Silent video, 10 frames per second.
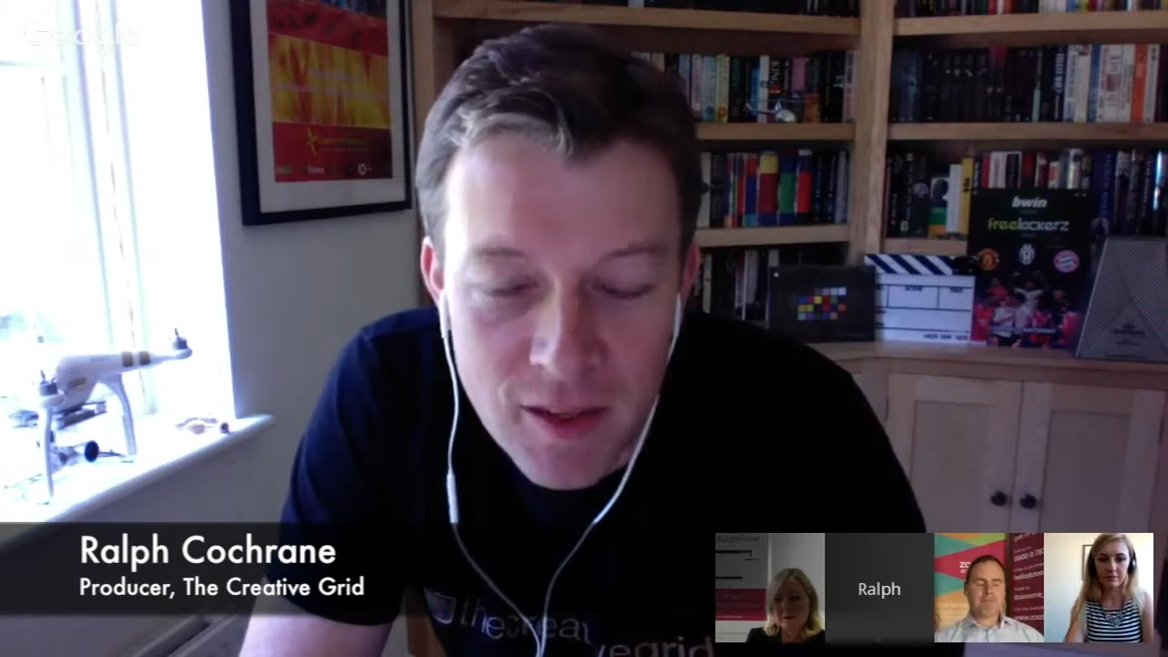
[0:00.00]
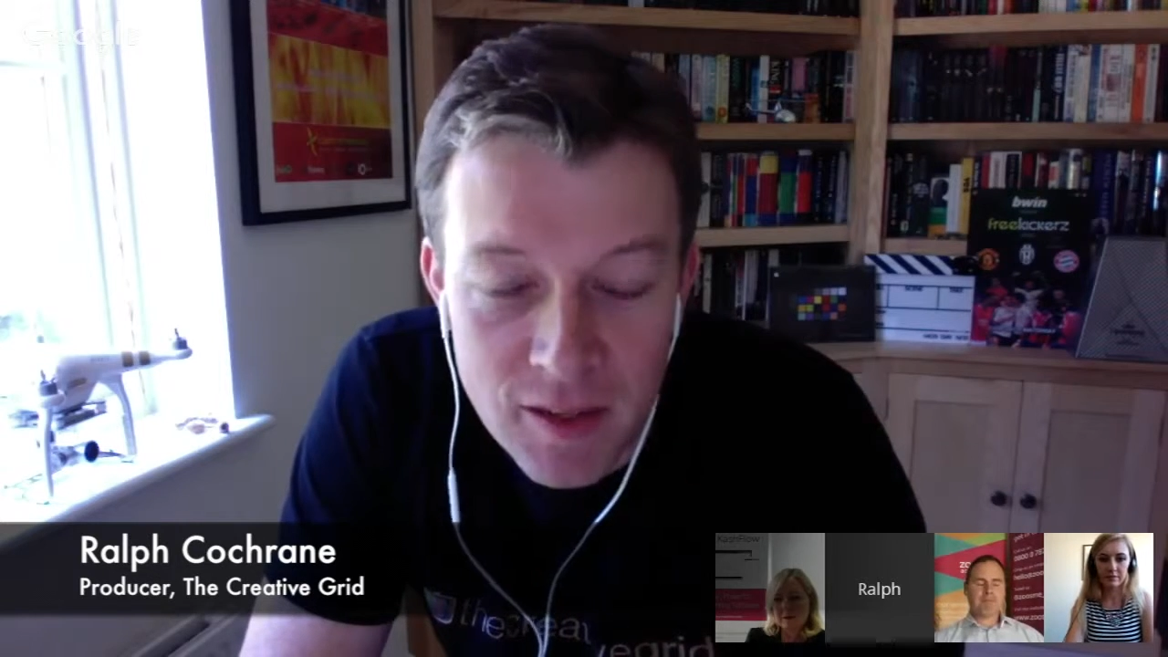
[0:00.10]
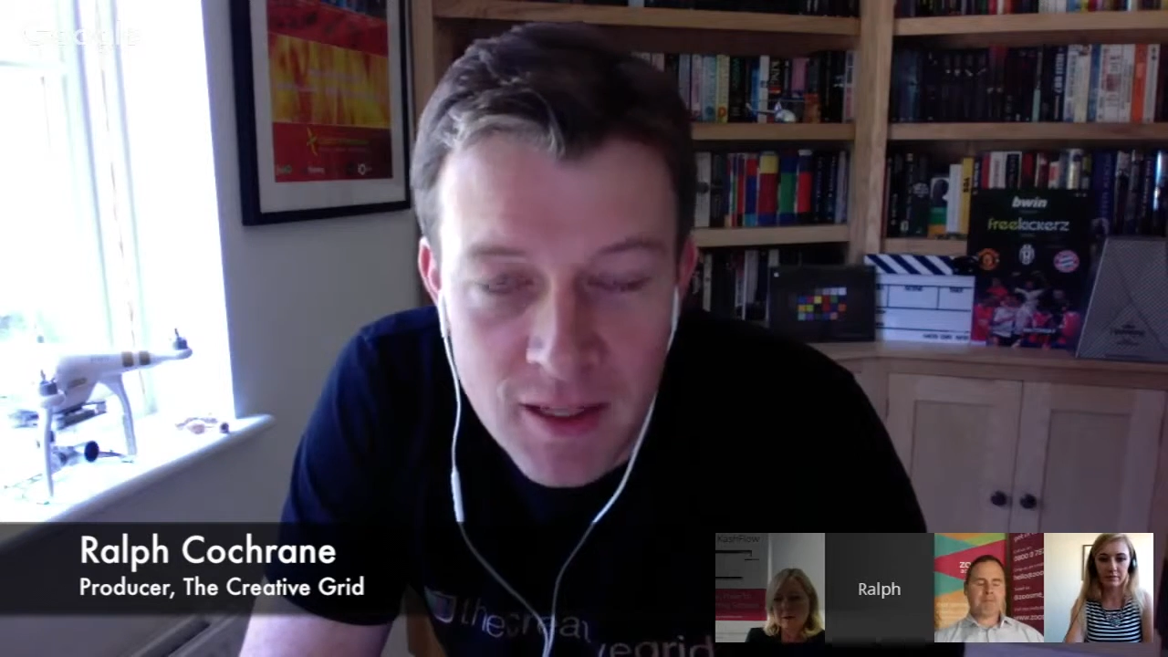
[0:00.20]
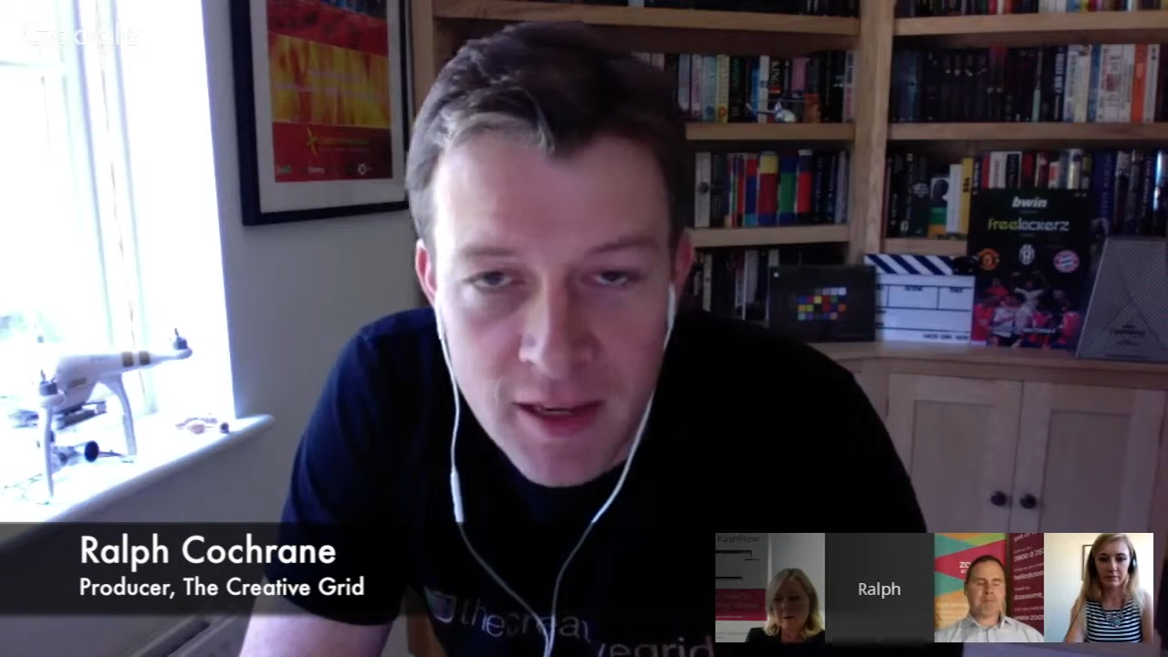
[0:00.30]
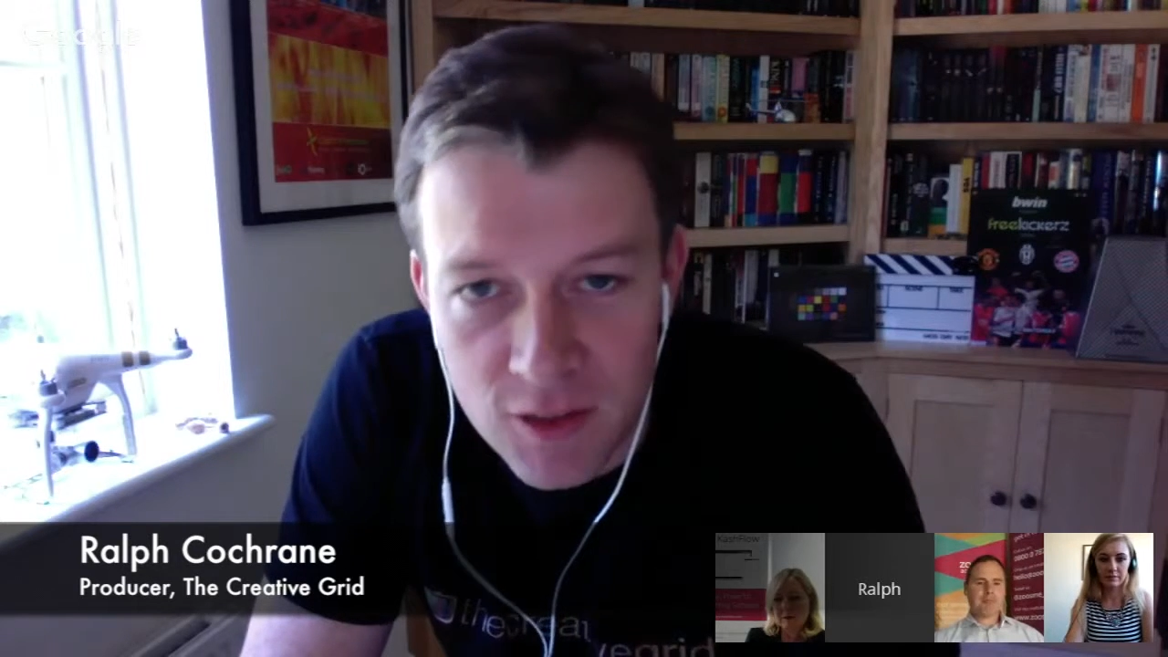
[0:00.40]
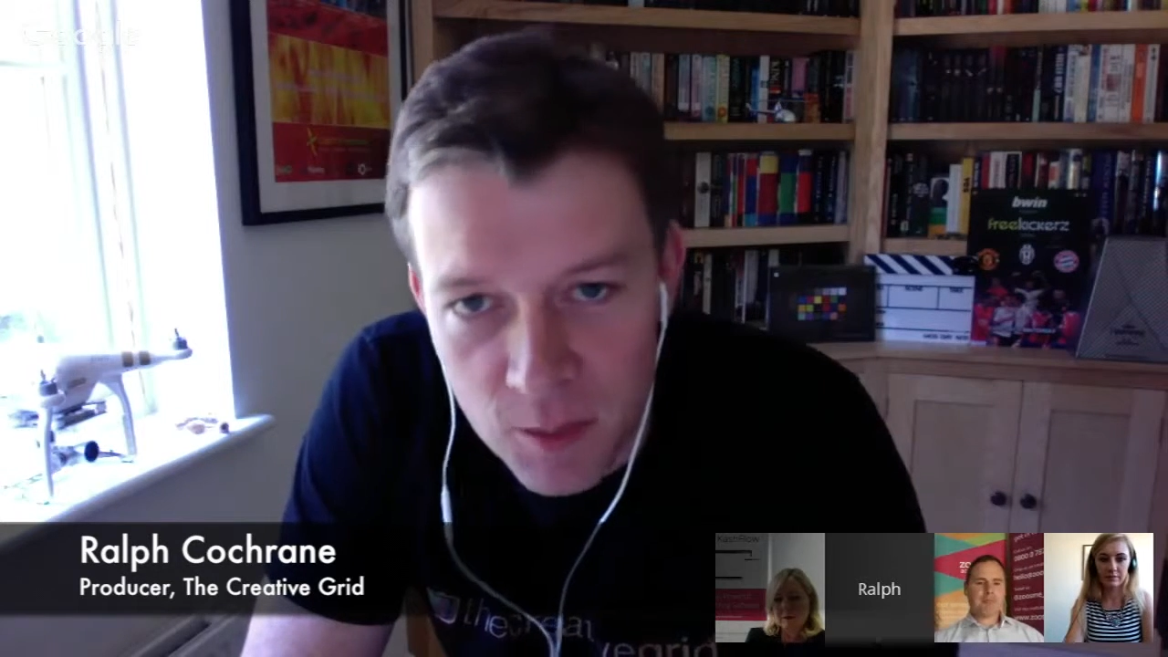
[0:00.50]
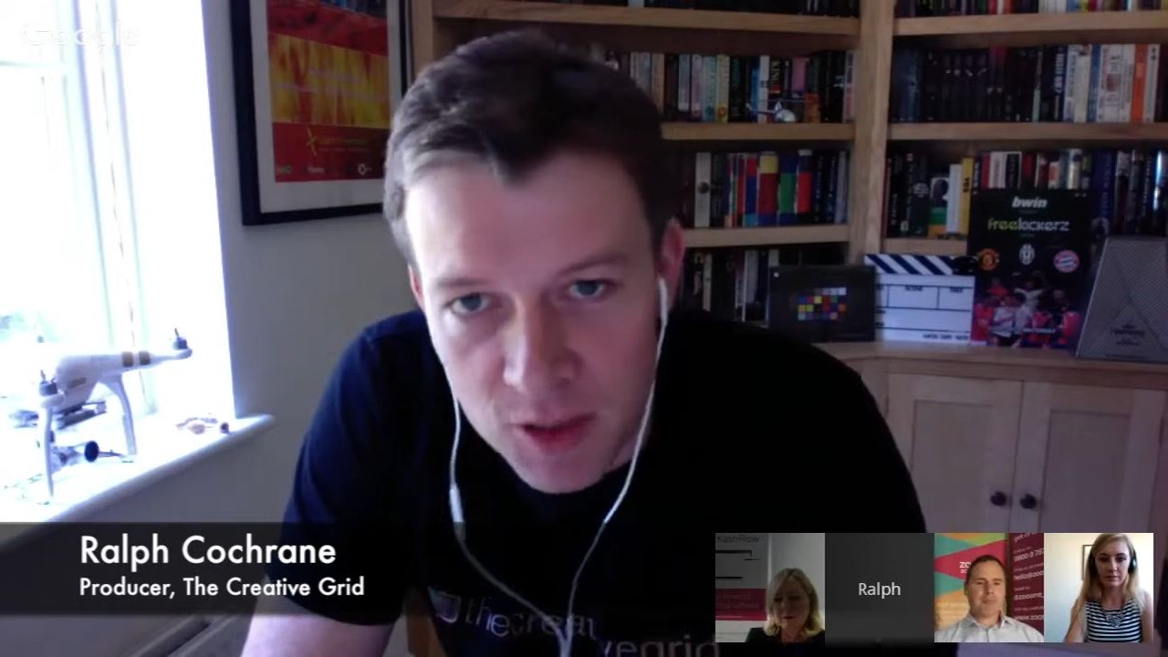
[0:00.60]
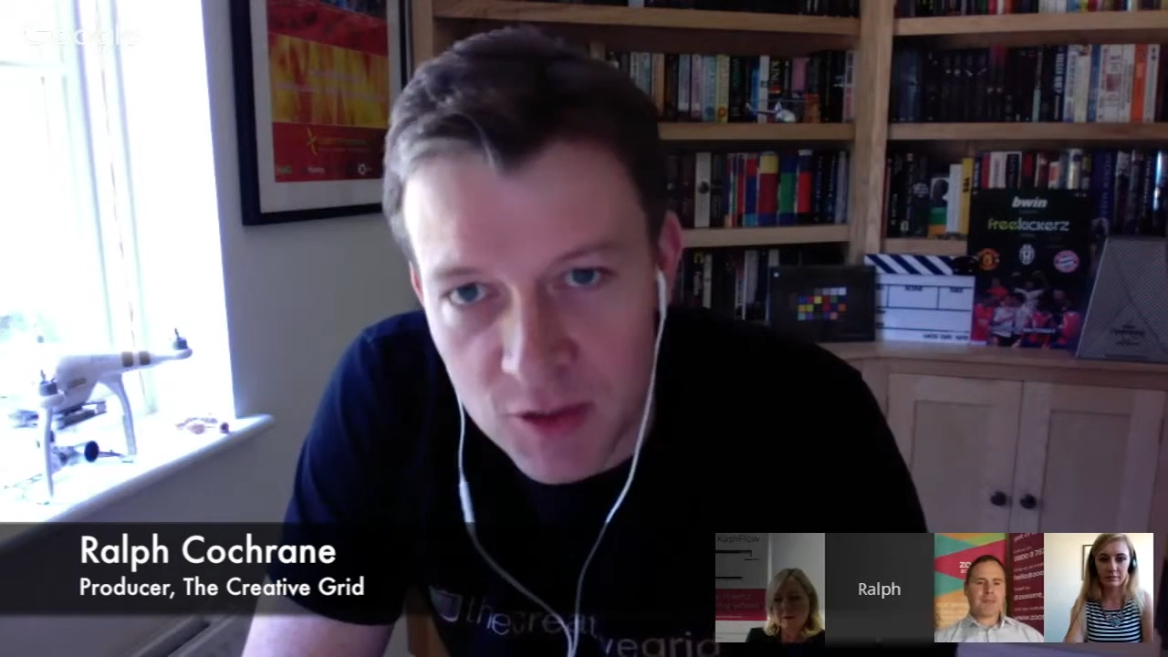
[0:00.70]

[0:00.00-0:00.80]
there tends to be